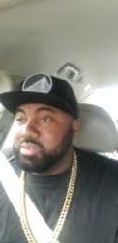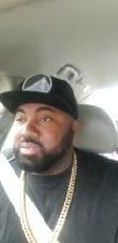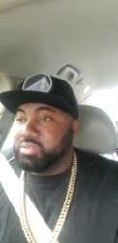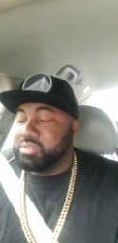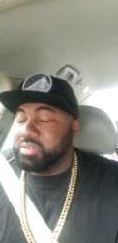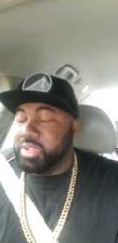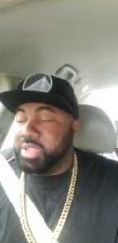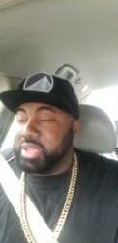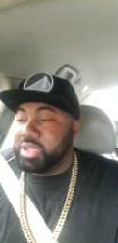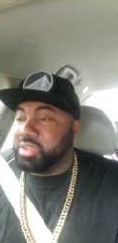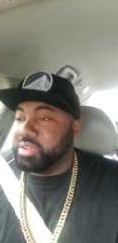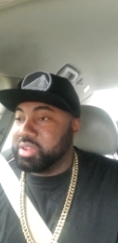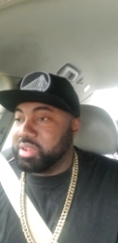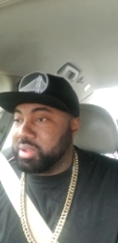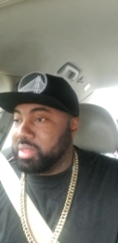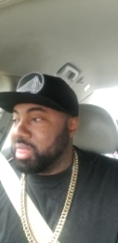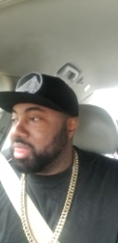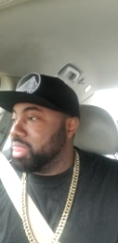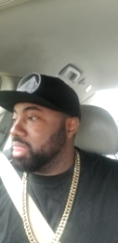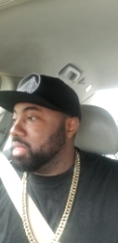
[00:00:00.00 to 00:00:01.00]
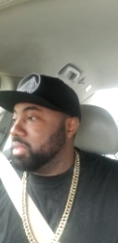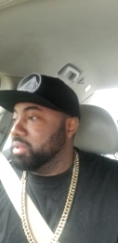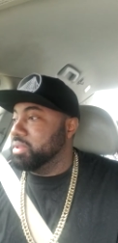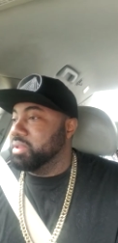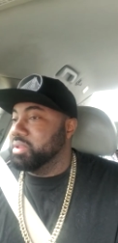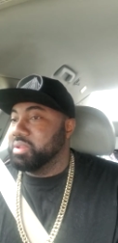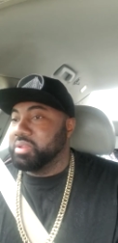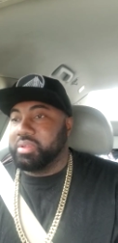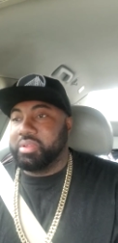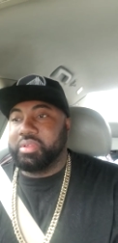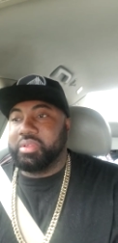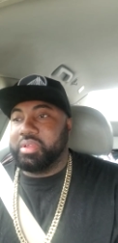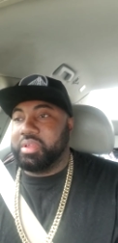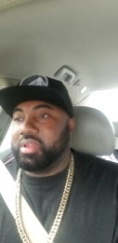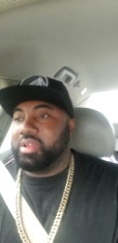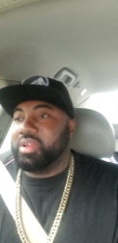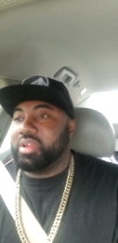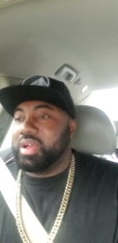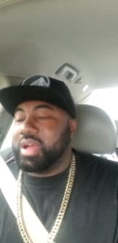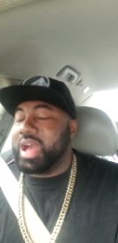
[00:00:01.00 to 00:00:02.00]
nigga,
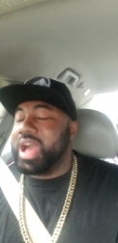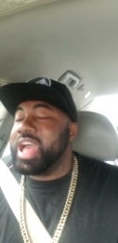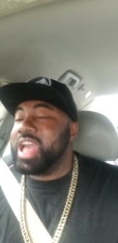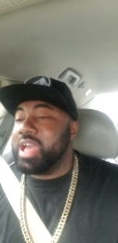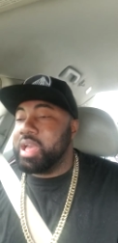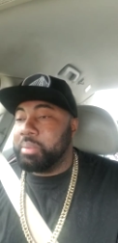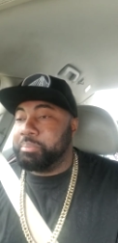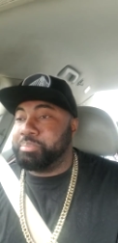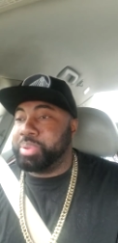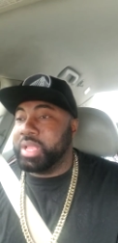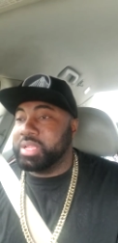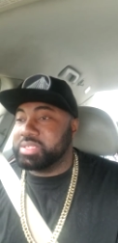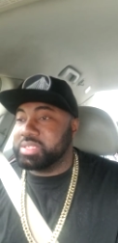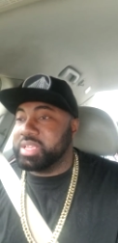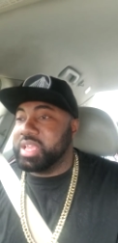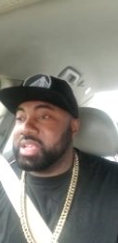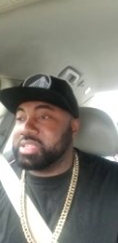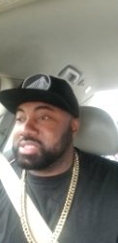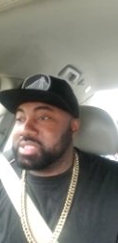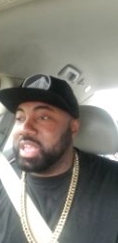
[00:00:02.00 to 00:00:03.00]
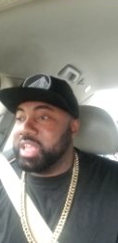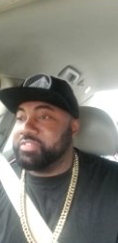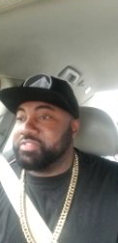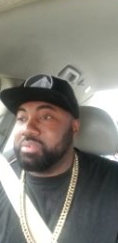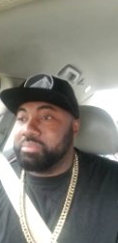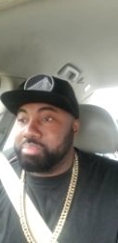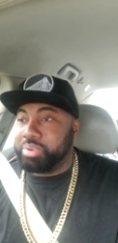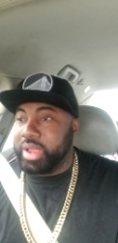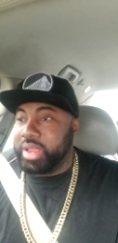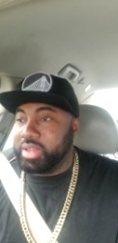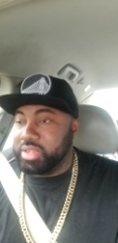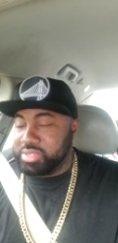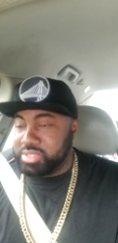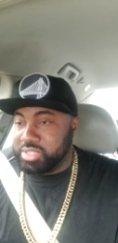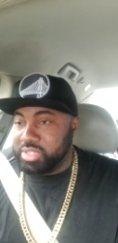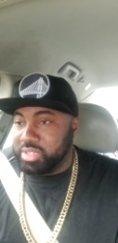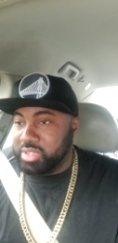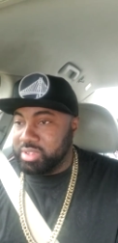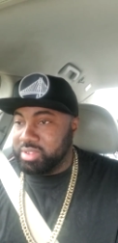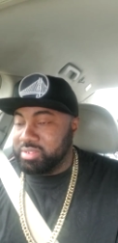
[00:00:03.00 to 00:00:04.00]
I have PTSD from pregnancy
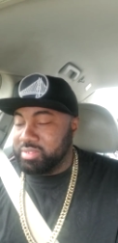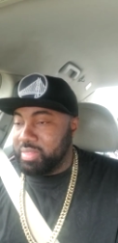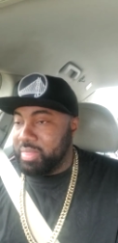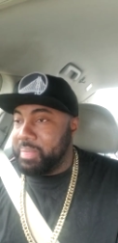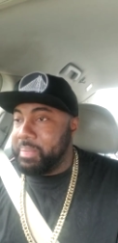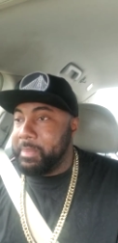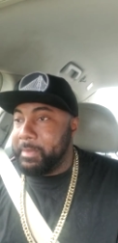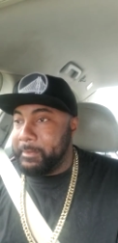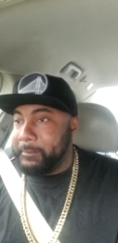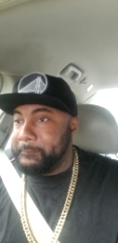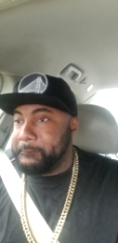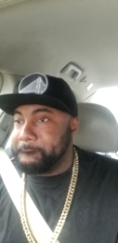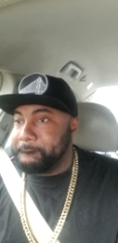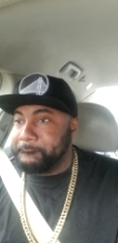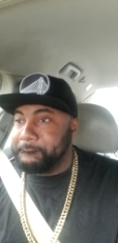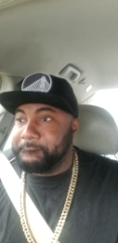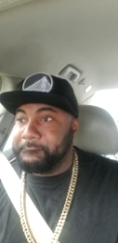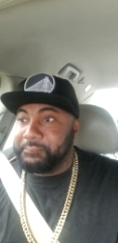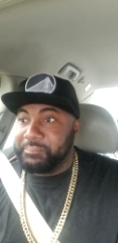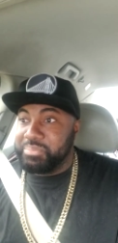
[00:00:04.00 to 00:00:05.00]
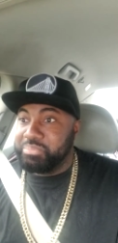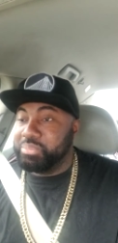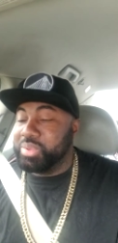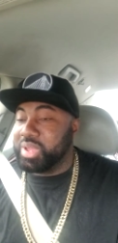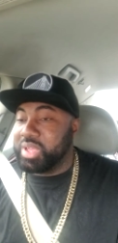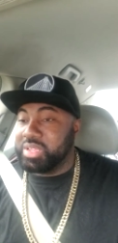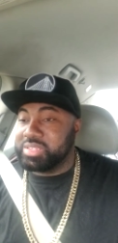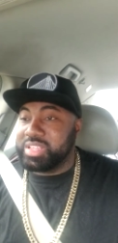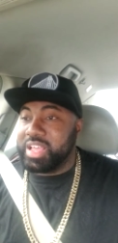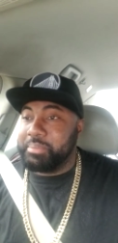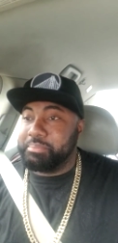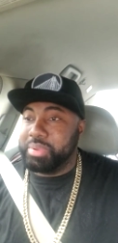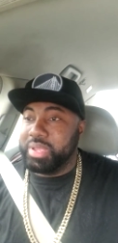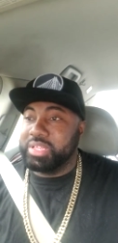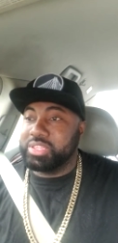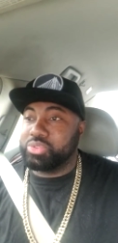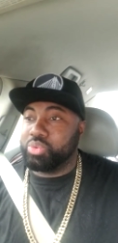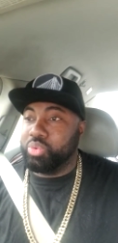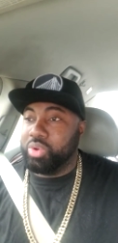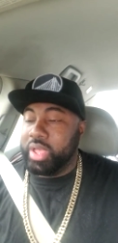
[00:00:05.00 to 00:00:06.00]
because I've
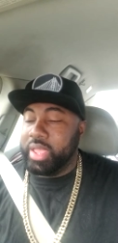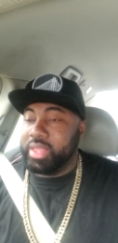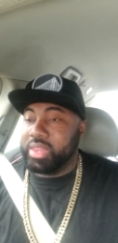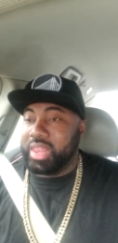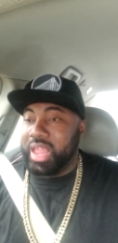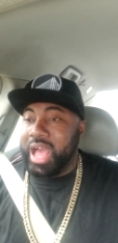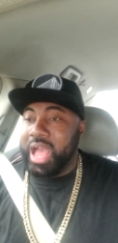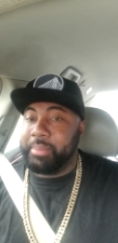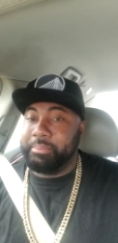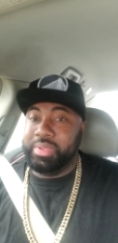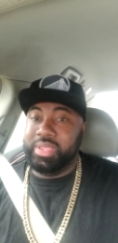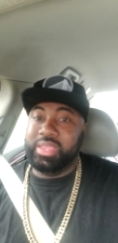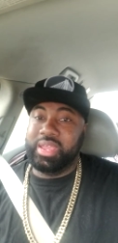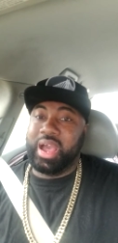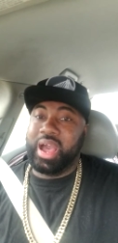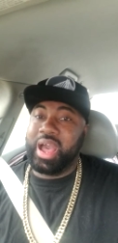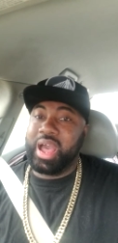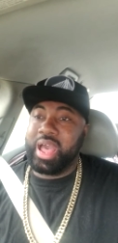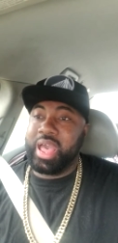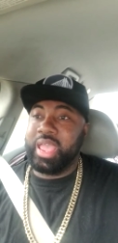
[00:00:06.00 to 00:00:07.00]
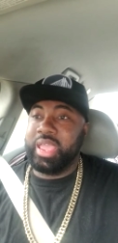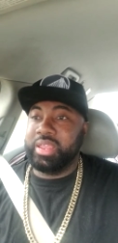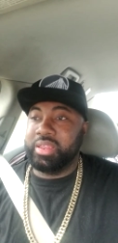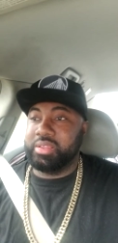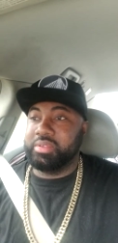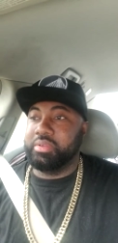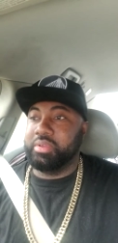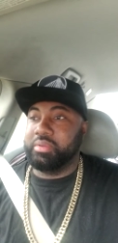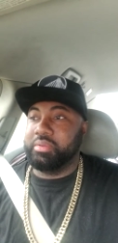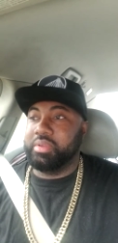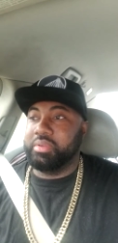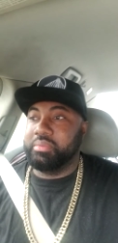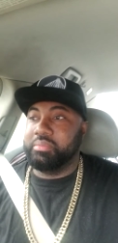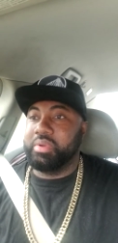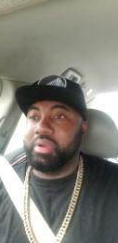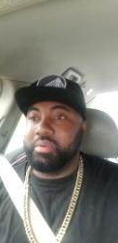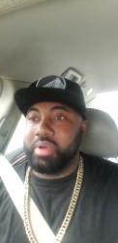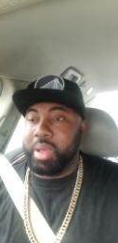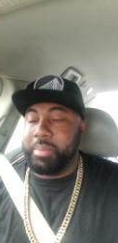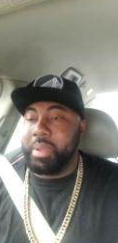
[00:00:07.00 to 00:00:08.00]
been through a lot behind
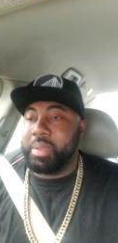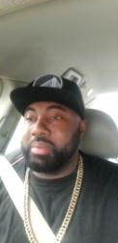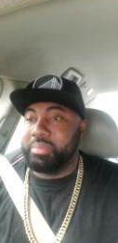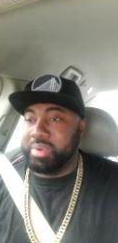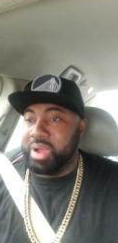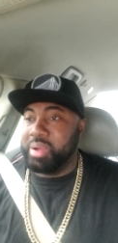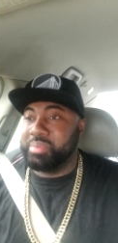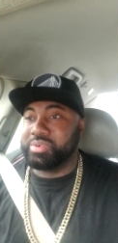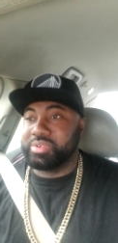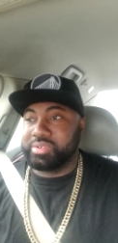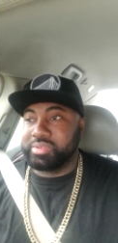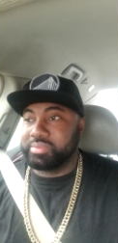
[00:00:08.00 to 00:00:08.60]
a baby mama.